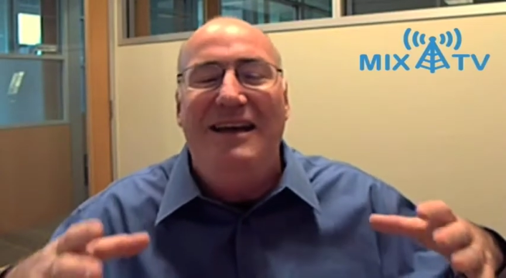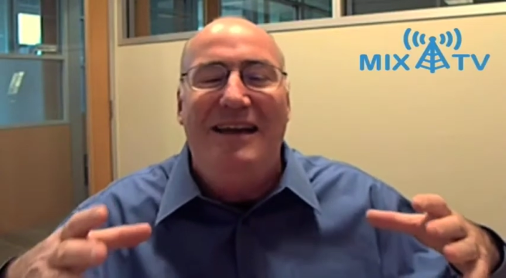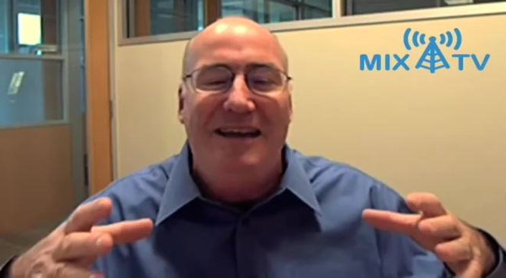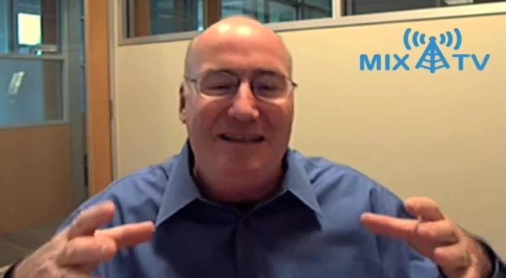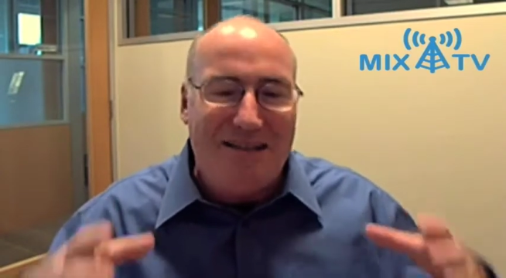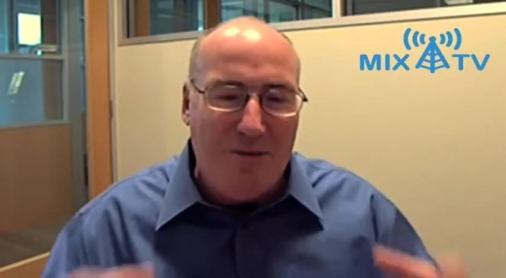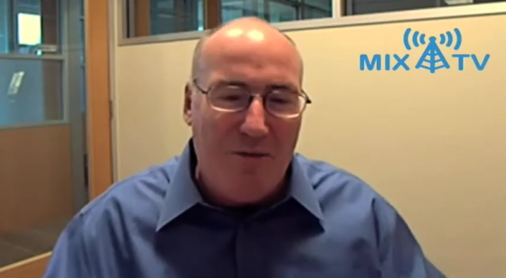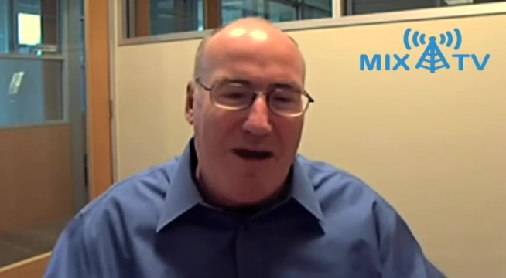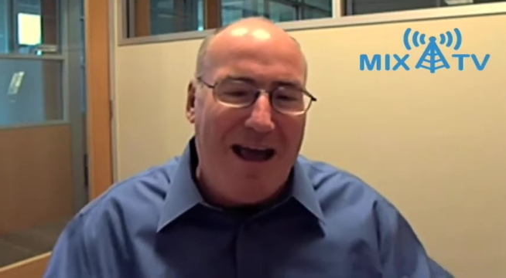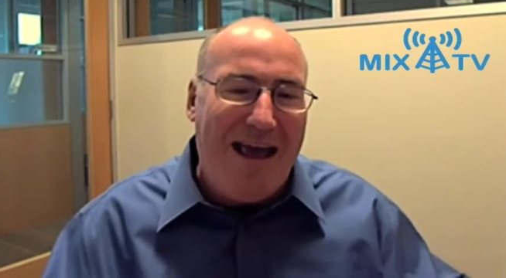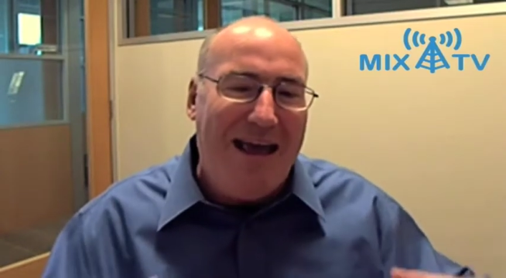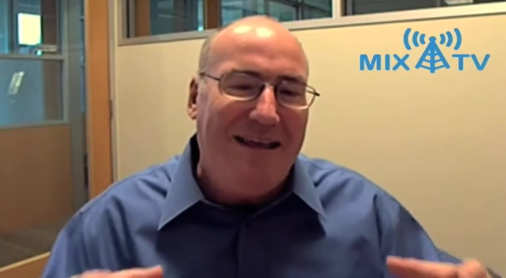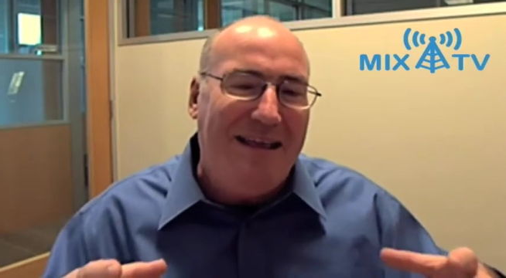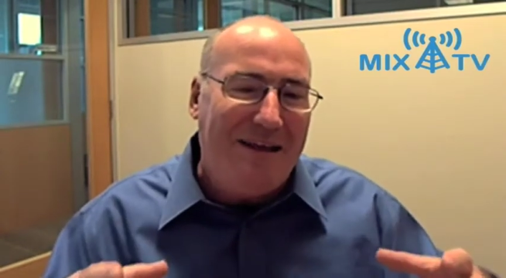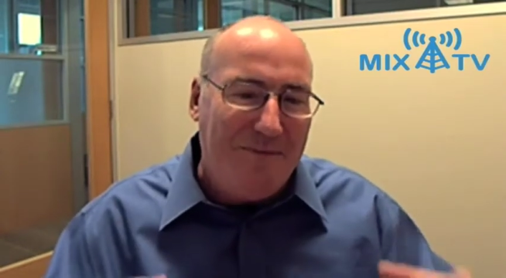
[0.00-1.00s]
is the
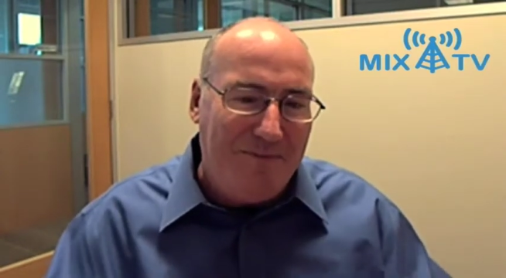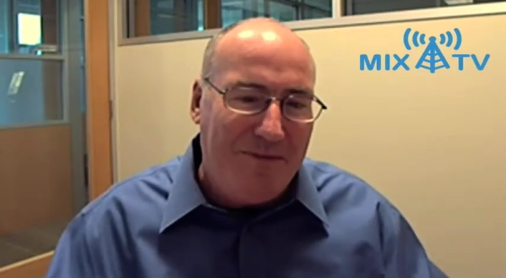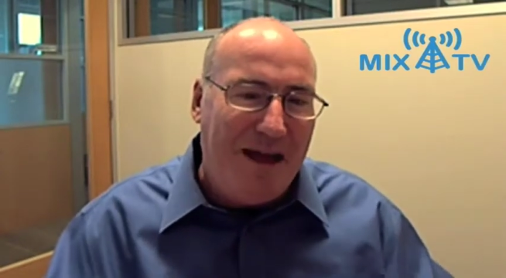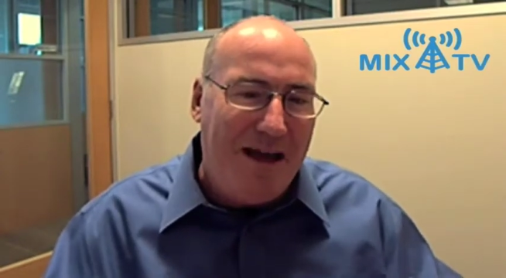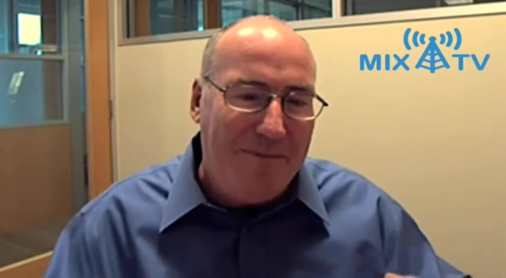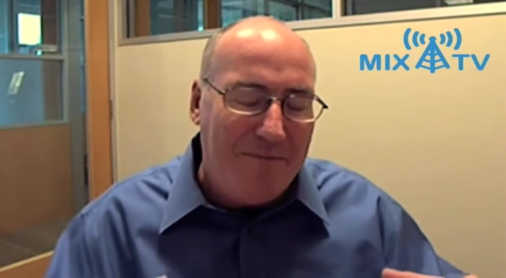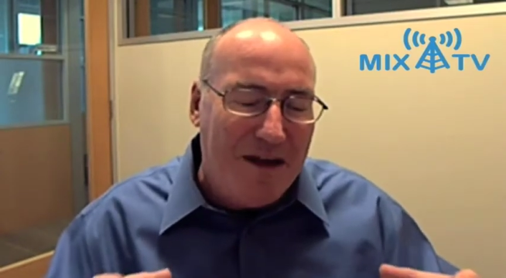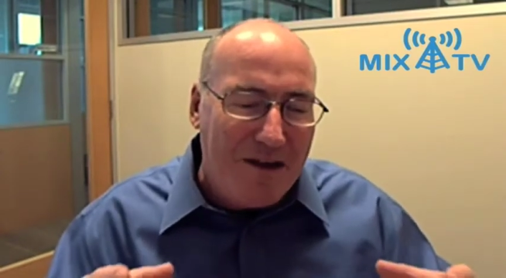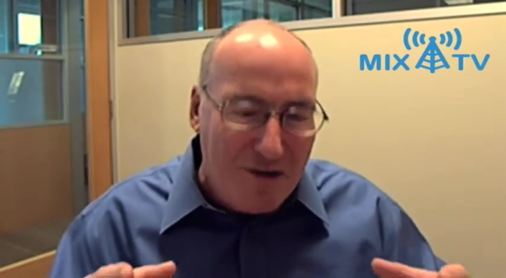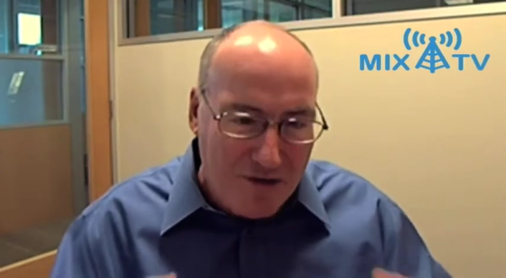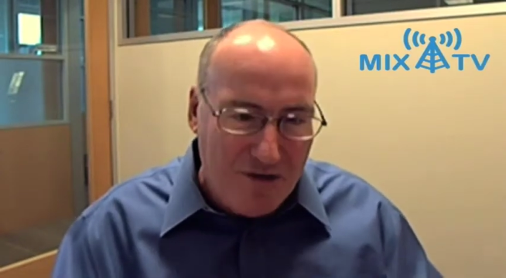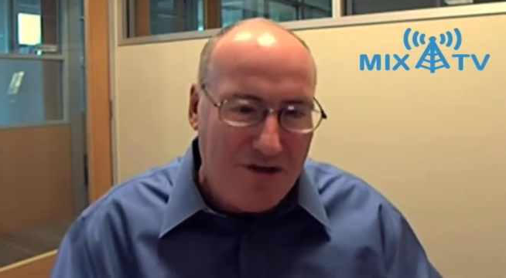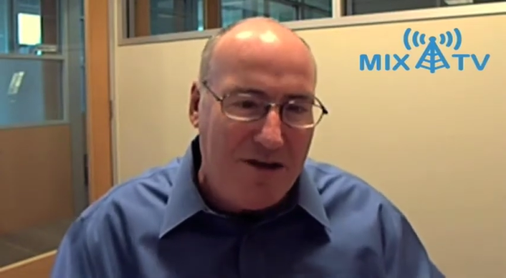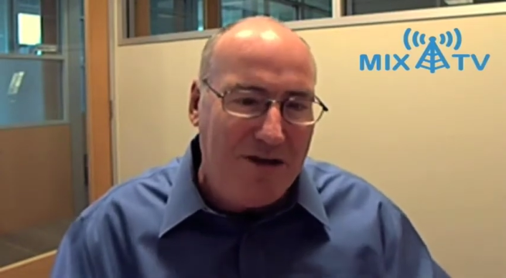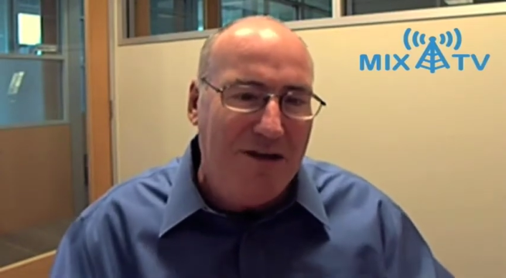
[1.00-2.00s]
way that a
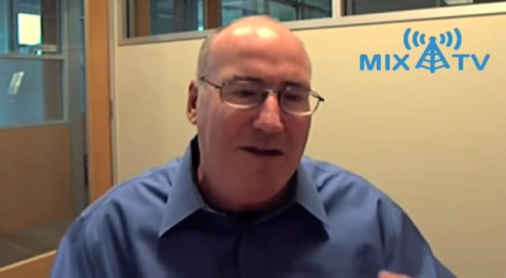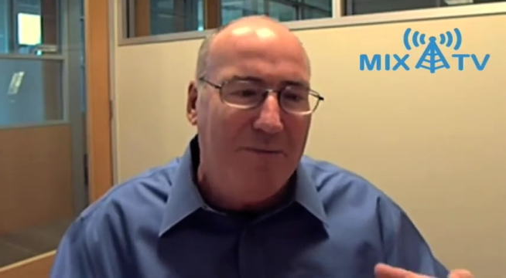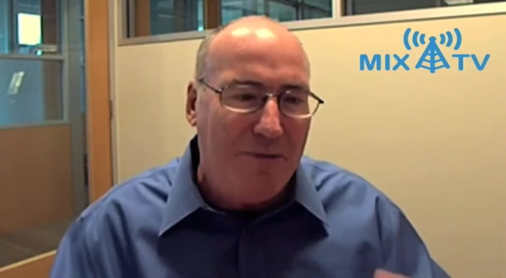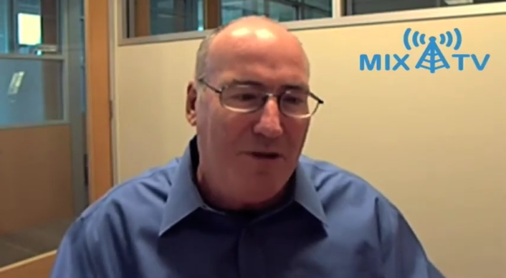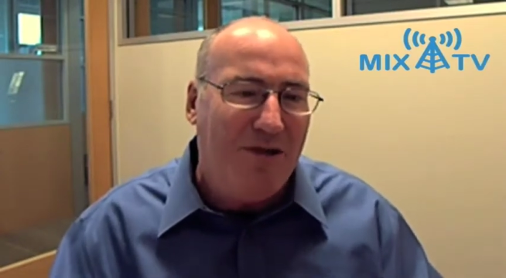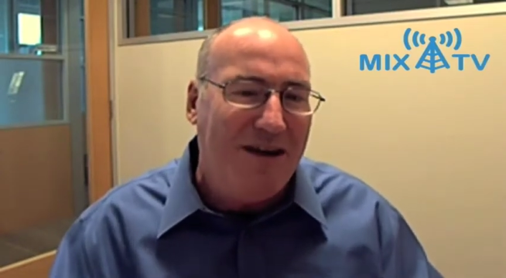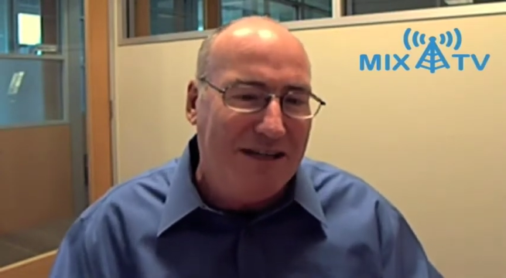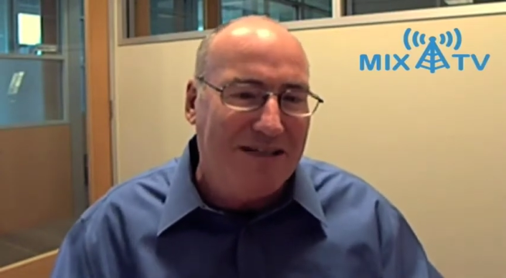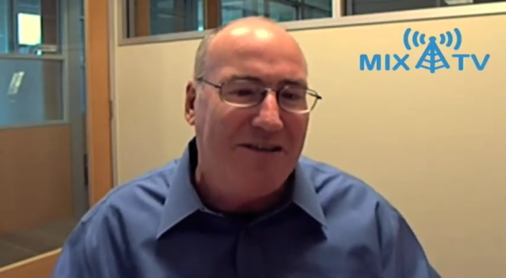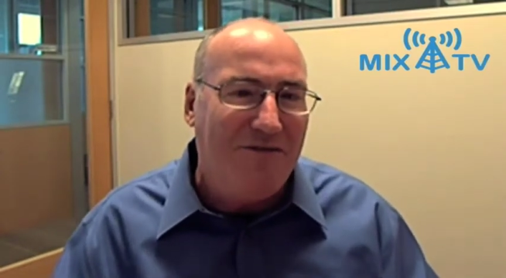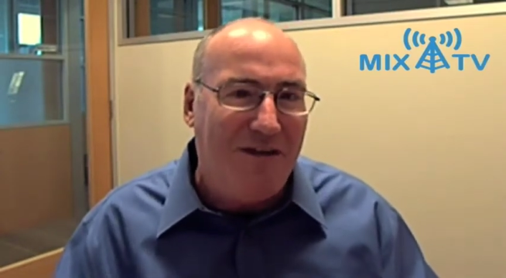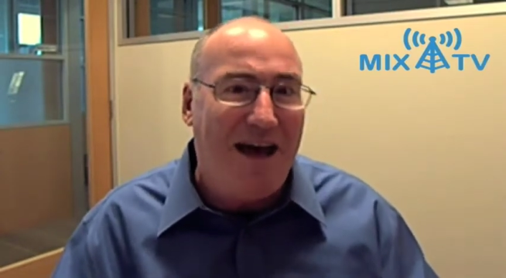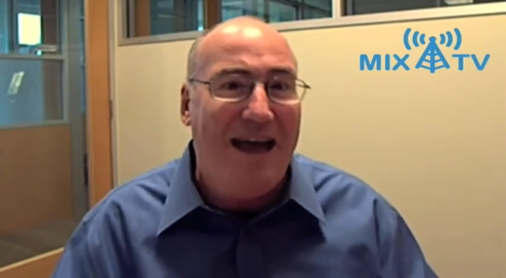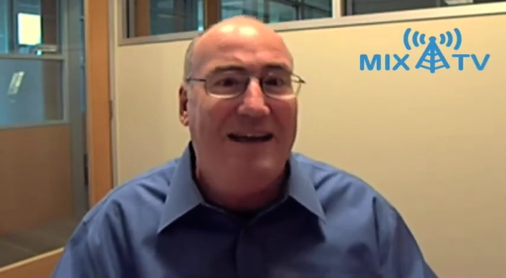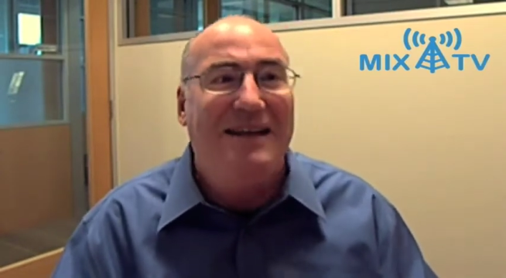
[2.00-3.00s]
good employee is
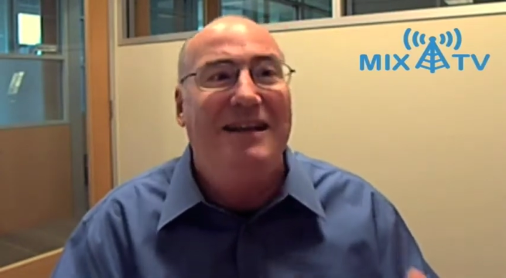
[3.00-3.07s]
defined.